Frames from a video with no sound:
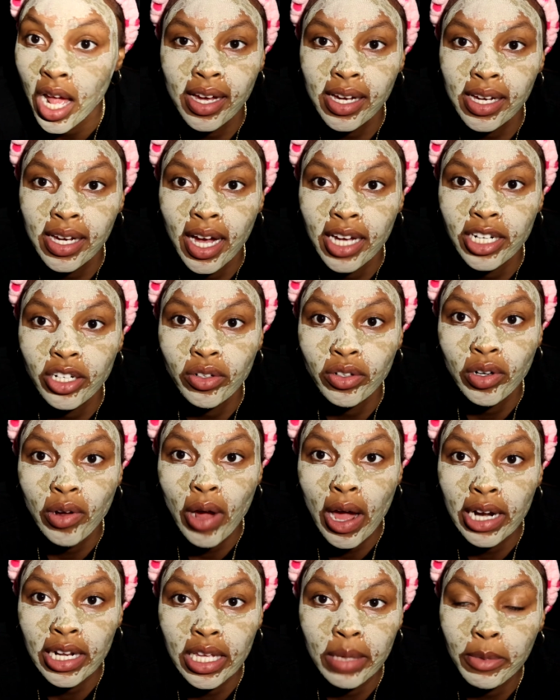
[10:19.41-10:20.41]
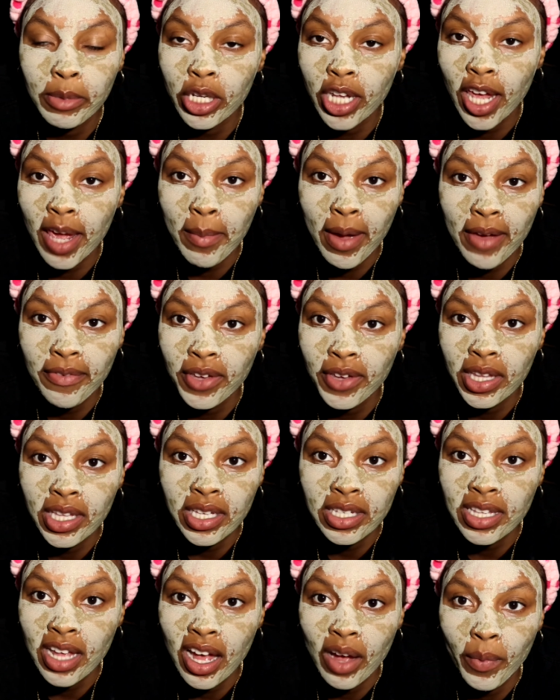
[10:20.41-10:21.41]
Yeah, I don't know how to communicate my
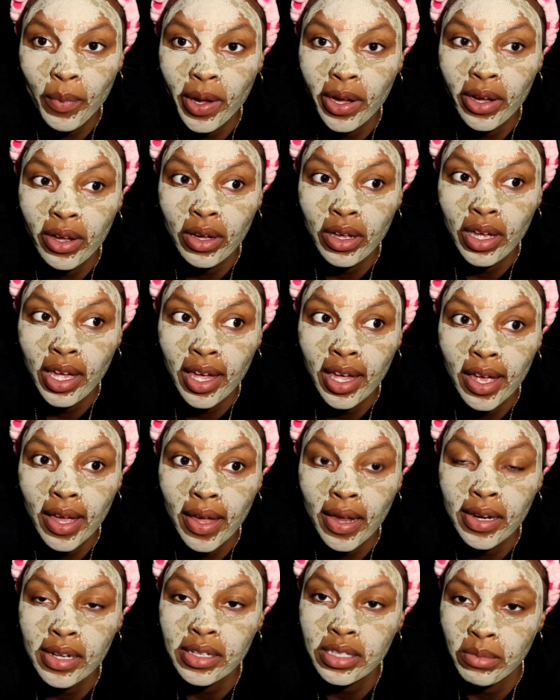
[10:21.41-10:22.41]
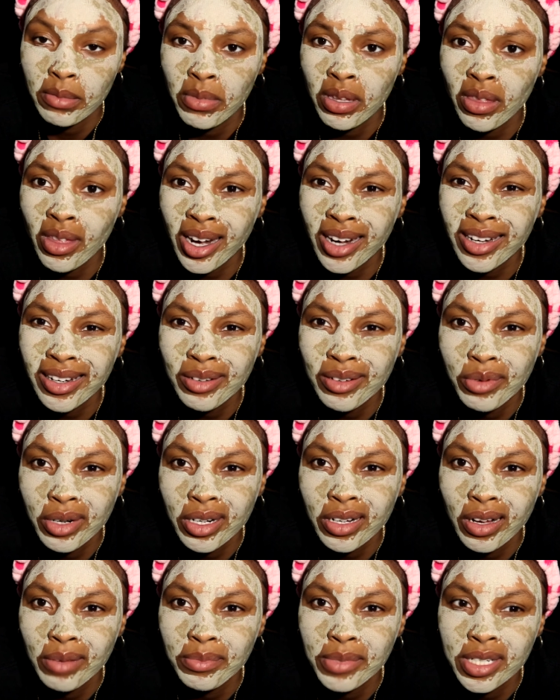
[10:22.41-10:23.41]
feelings that well, and it's something that I need to
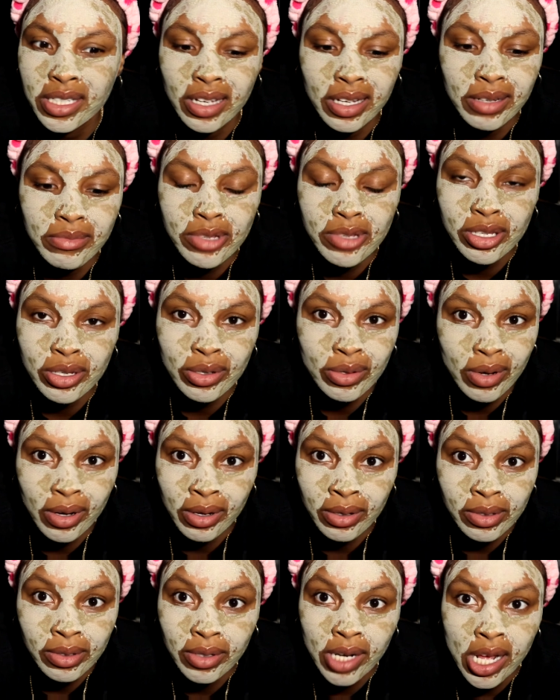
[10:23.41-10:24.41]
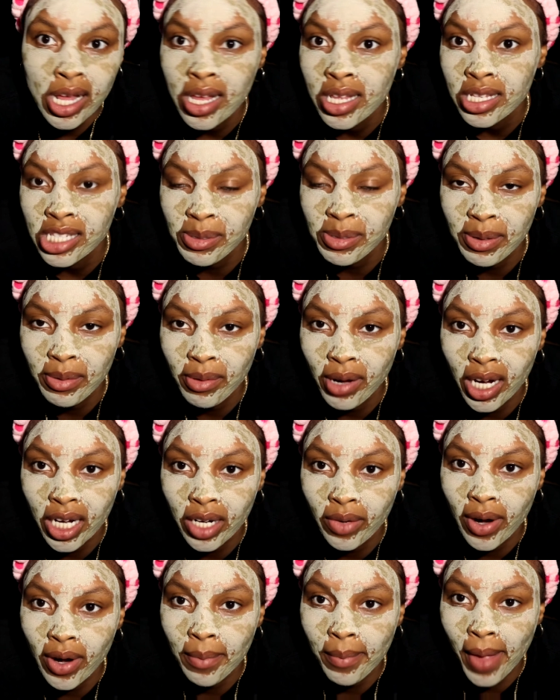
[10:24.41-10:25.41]
work on because I am too old to be walking
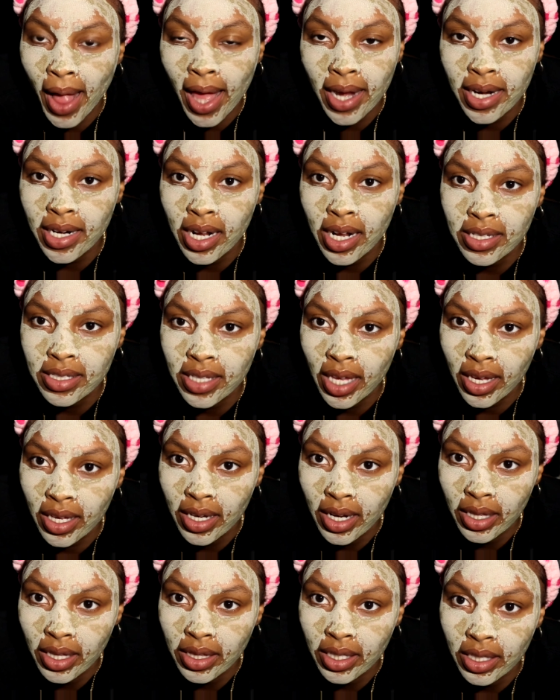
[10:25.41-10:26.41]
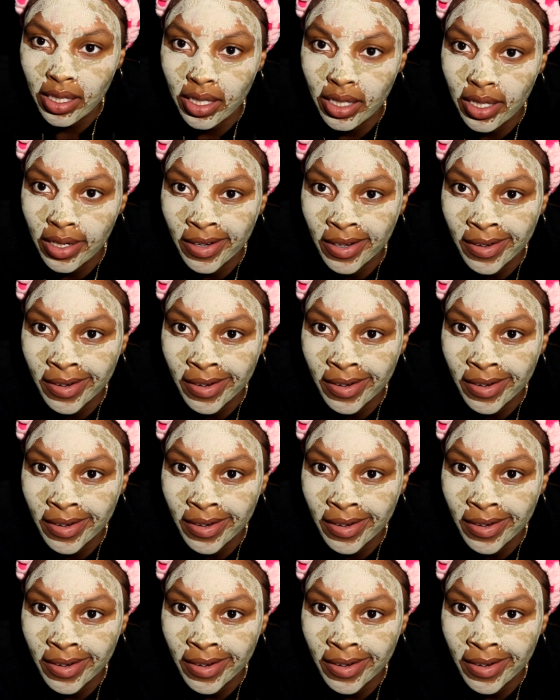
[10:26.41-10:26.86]
around mad and not saying nothing.